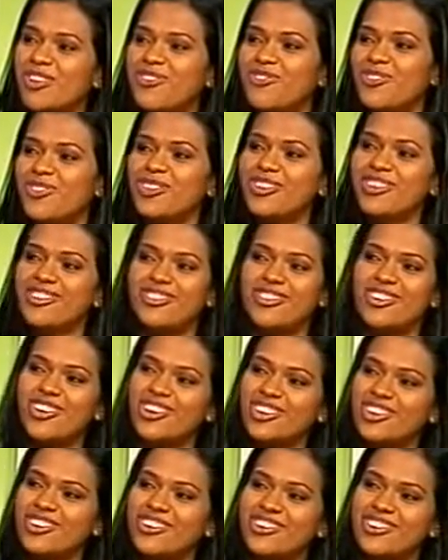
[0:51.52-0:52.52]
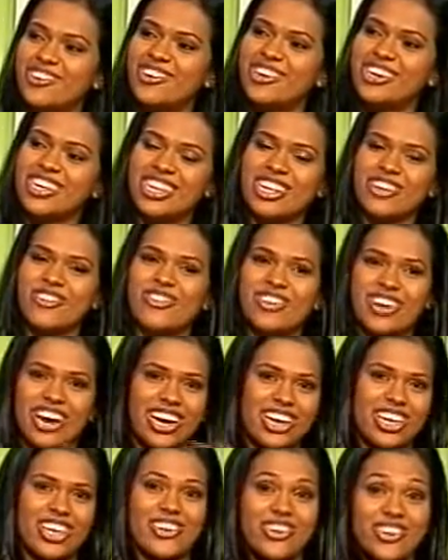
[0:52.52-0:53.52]
Fool's joke to do.
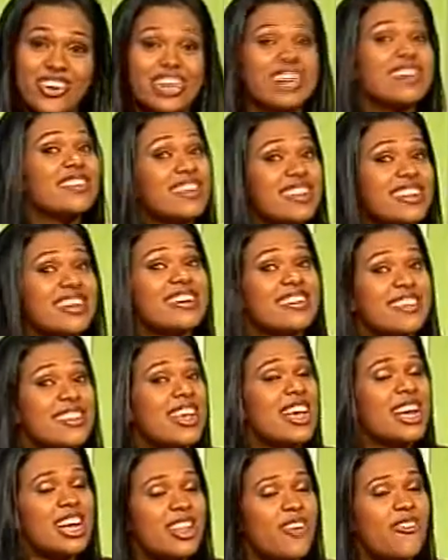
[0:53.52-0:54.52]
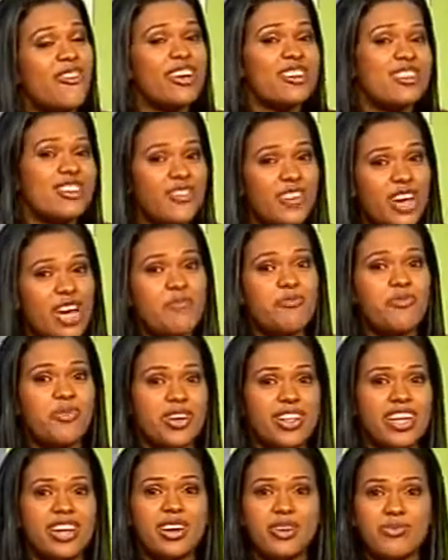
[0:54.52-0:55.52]
So, you know, because it is the 1st of
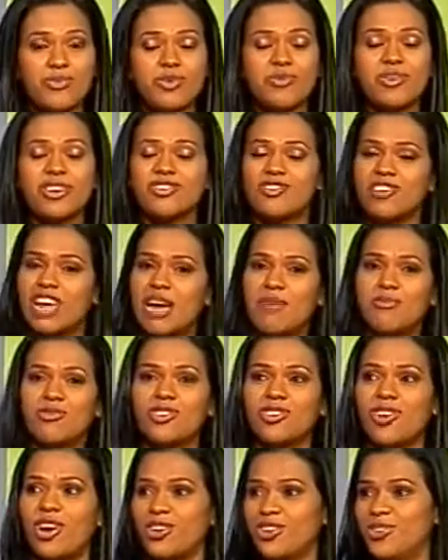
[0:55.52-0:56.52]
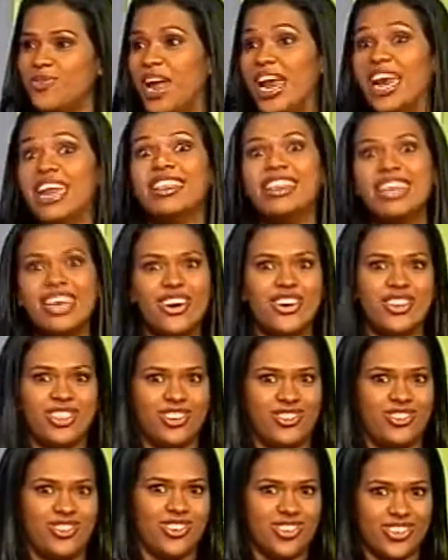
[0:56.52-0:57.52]
April and it would be a shame to not do anything on
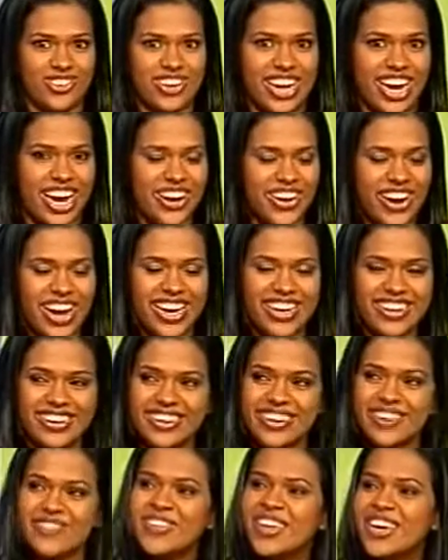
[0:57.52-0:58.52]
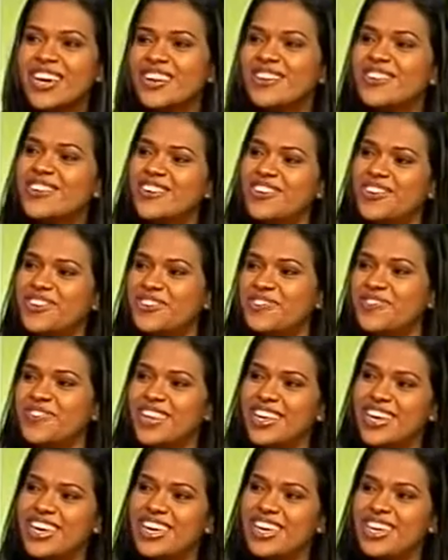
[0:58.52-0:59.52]
the show today, right? So,
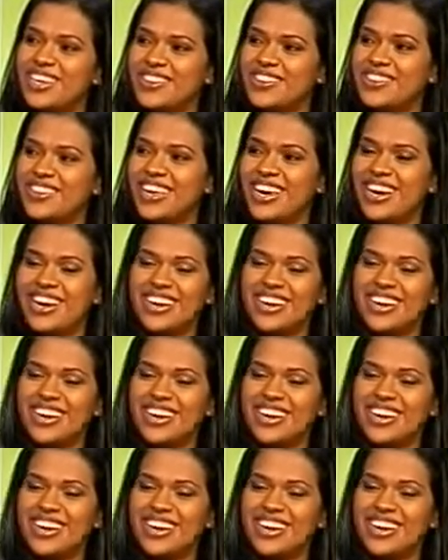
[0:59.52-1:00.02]
yeah.